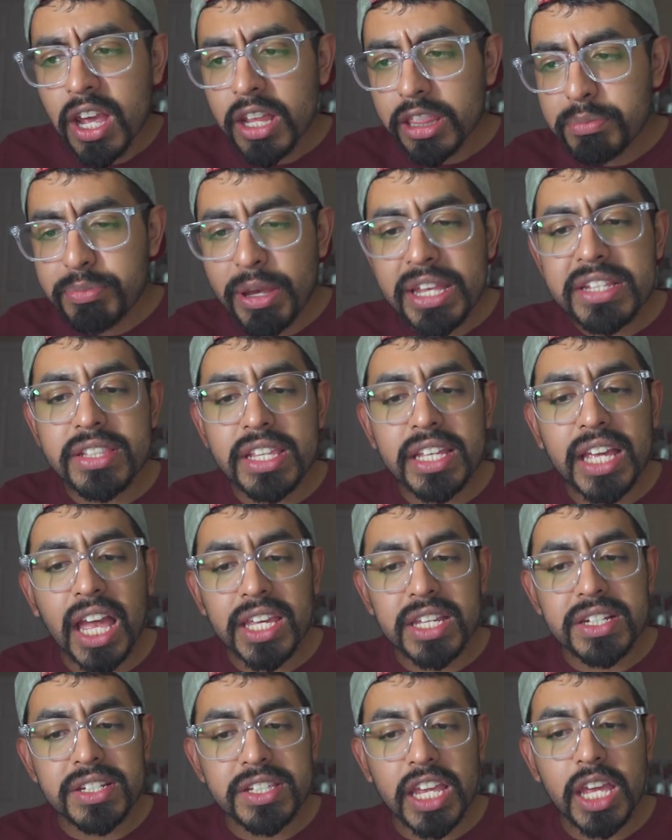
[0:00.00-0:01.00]
The best thing I
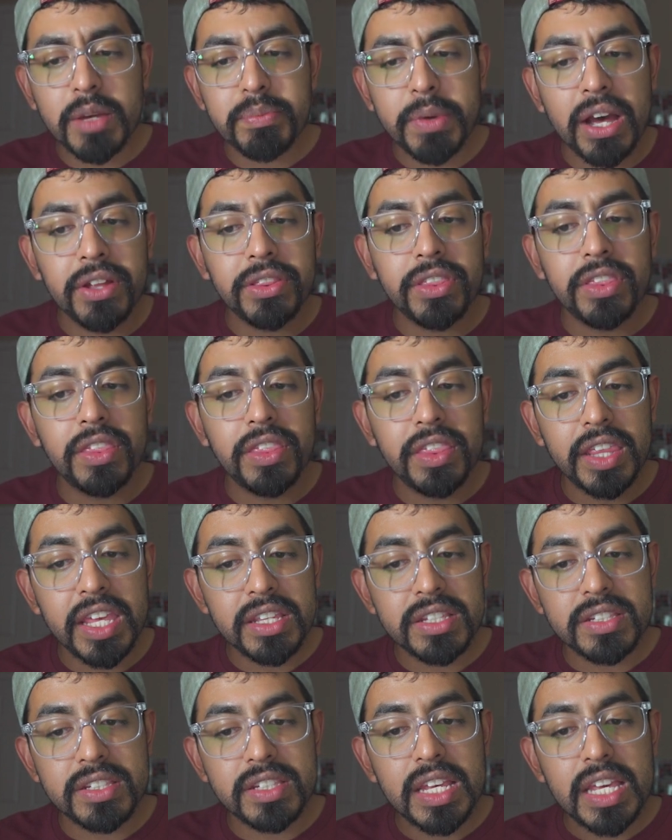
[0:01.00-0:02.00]
can say about
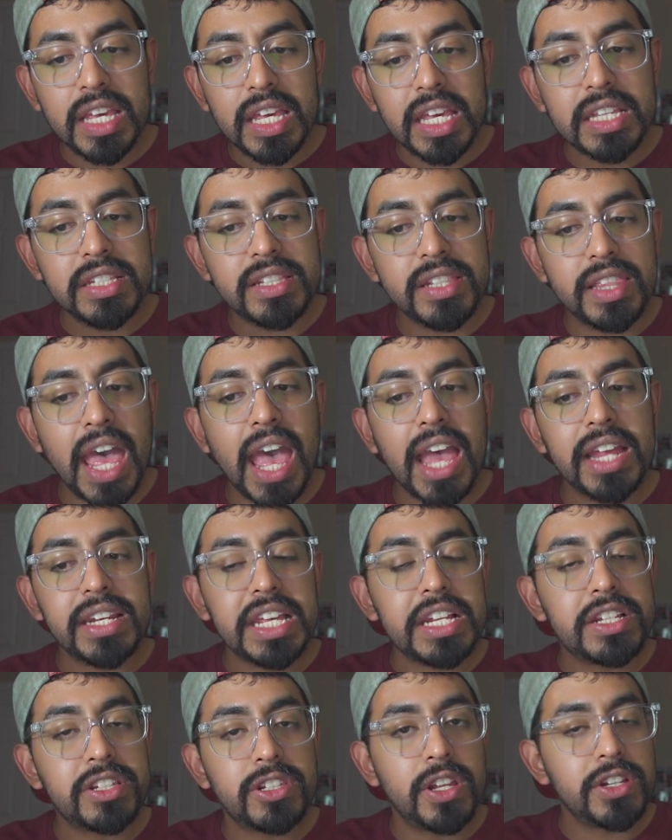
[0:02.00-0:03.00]
this is that
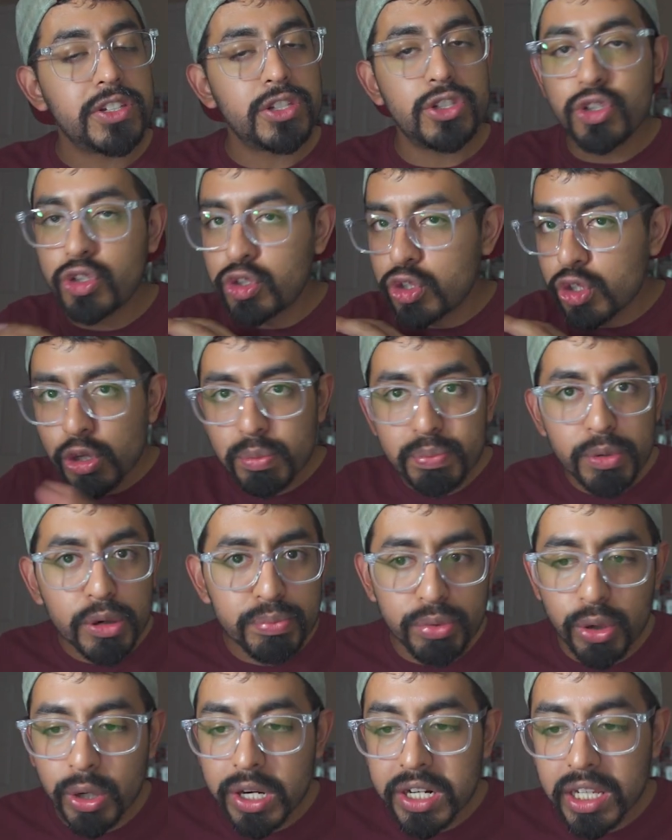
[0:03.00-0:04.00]
it's super
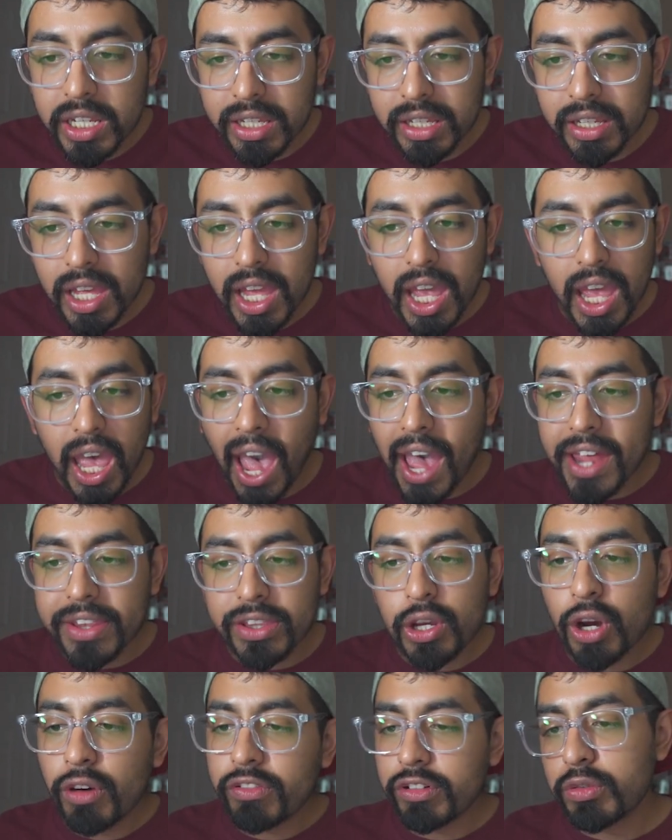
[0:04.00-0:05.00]
pretty, and
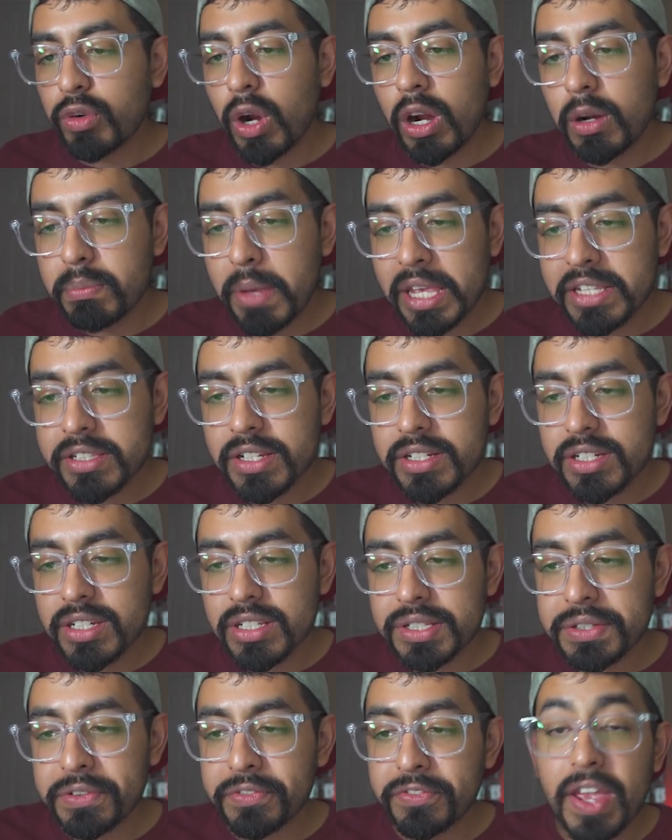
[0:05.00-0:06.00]
the overall message
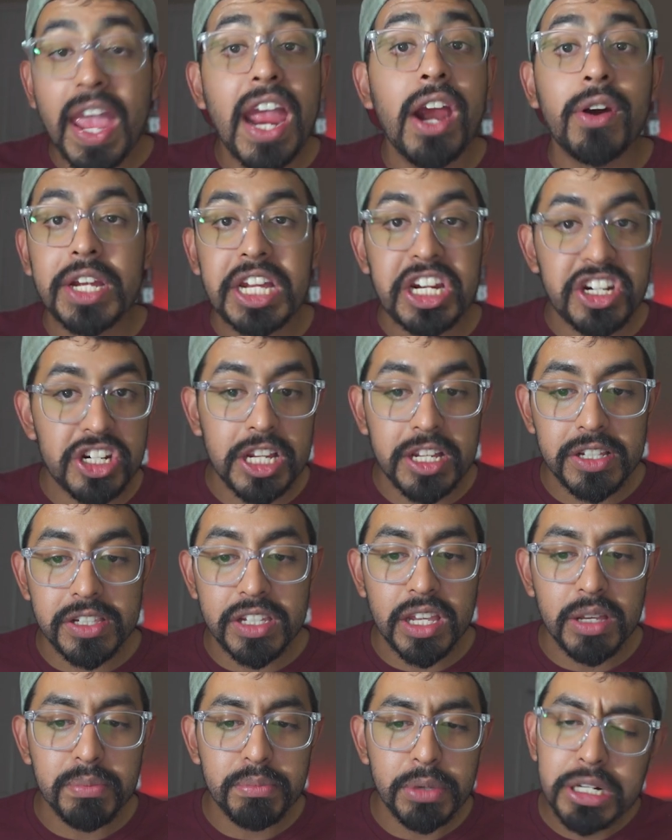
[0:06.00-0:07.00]
is very
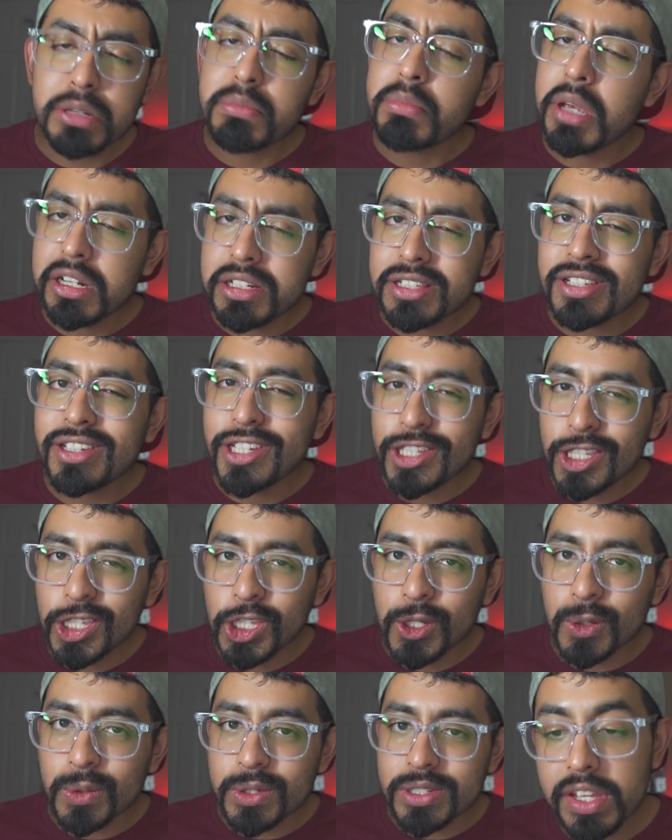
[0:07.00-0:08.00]
cheesy, but immensely
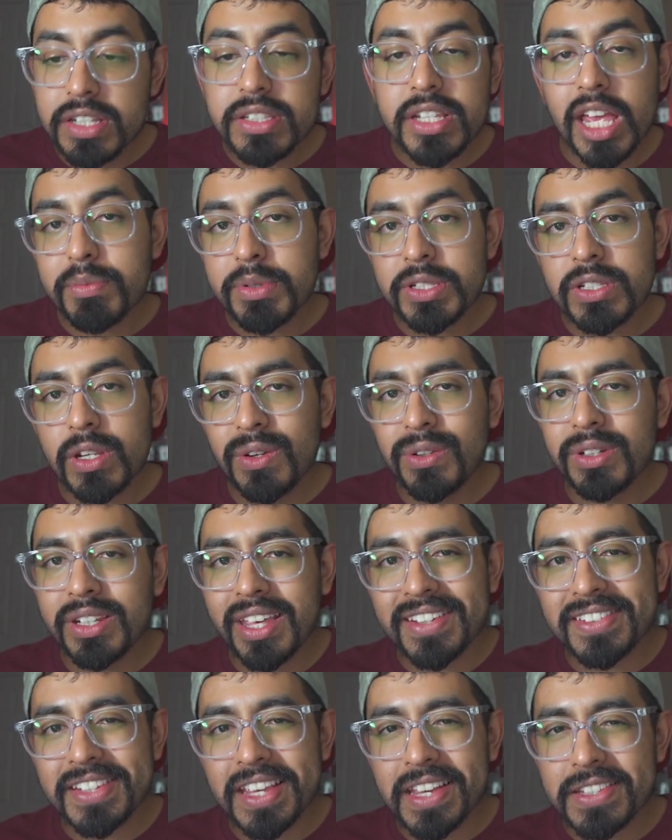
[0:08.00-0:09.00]
cute. This episode
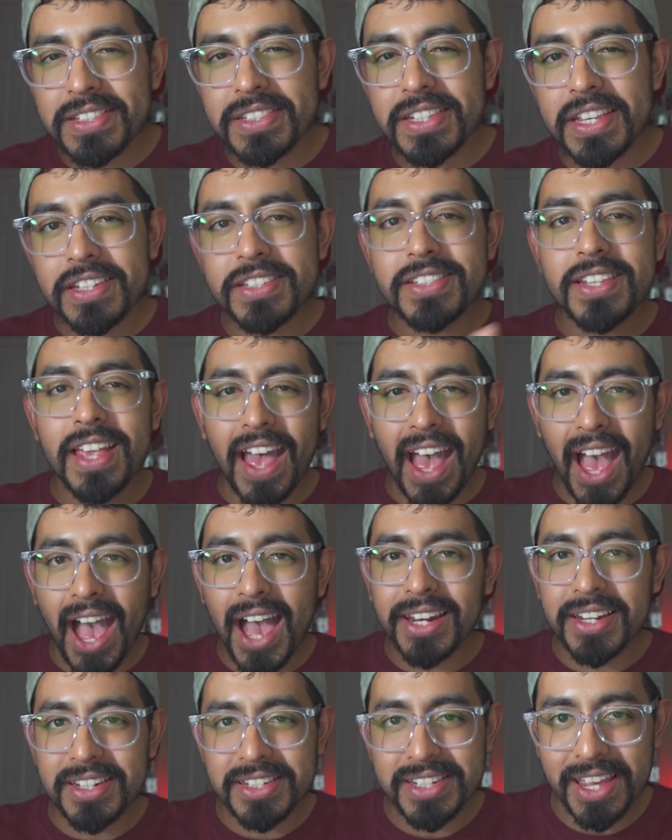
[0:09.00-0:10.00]
gets a 6
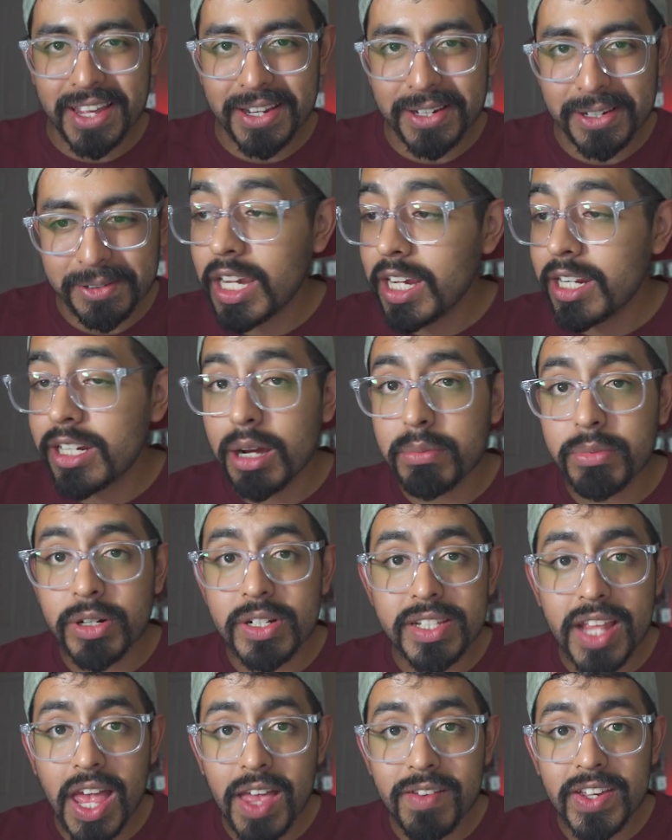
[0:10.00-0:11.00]
out of 10. In number
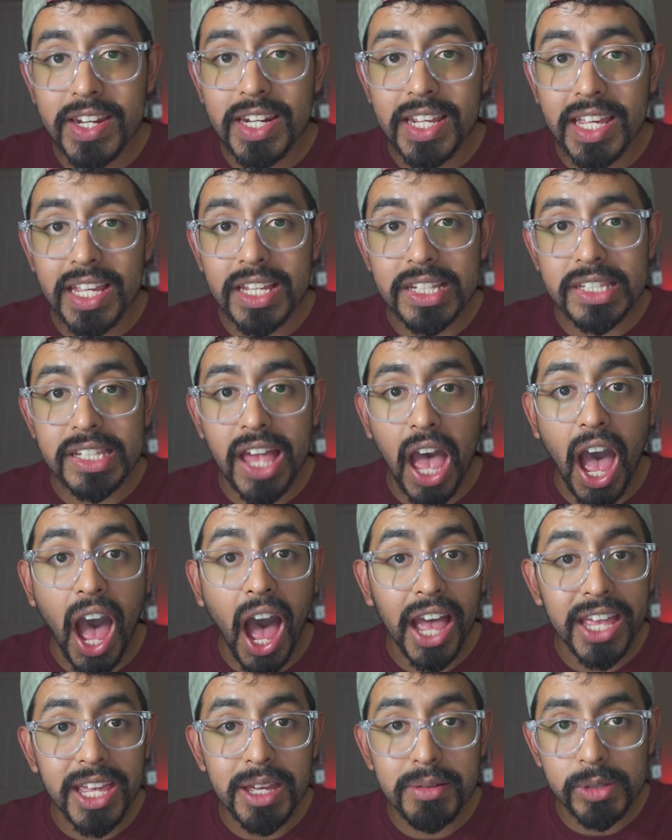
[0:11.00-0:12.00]
7 is
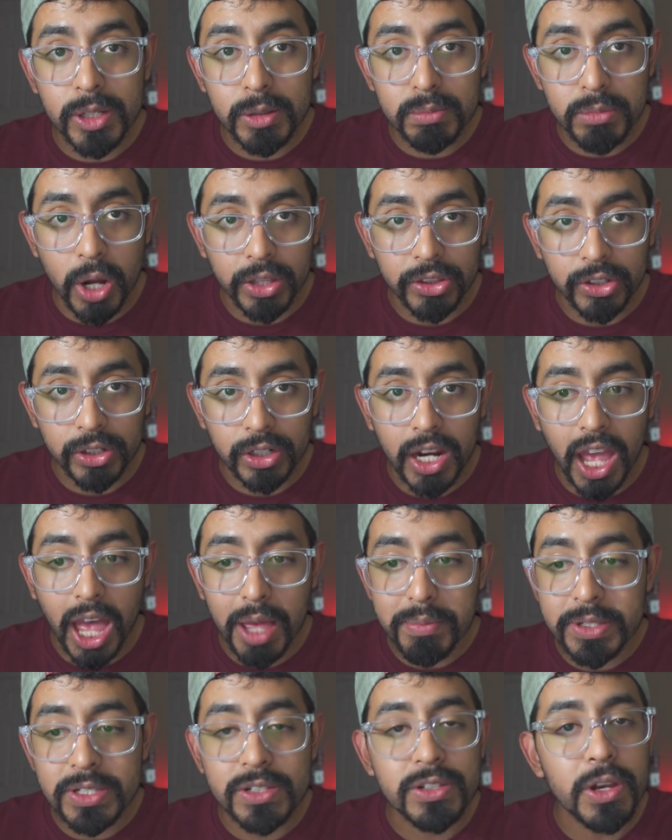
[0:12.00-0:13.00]
I Am Your Mother,
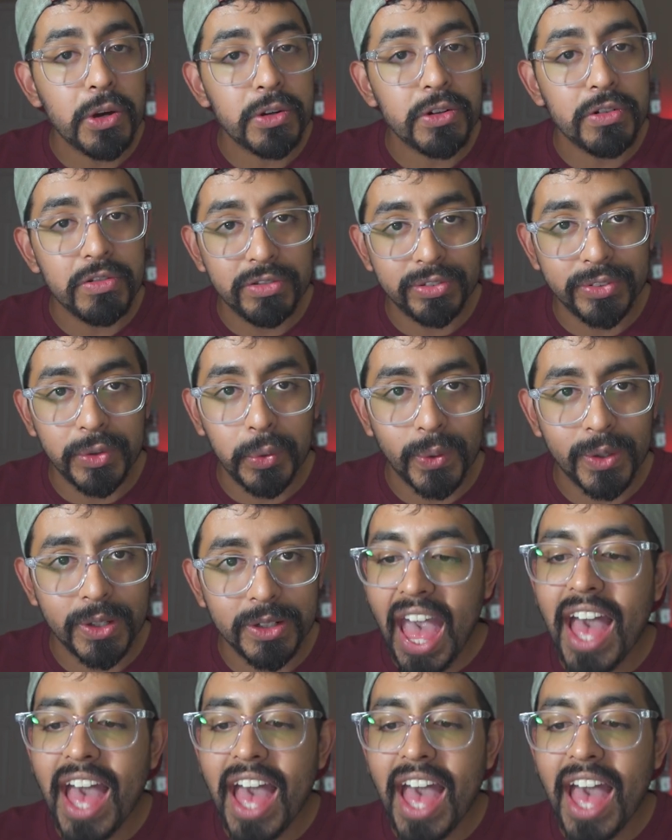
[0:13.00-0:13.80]
episode 4.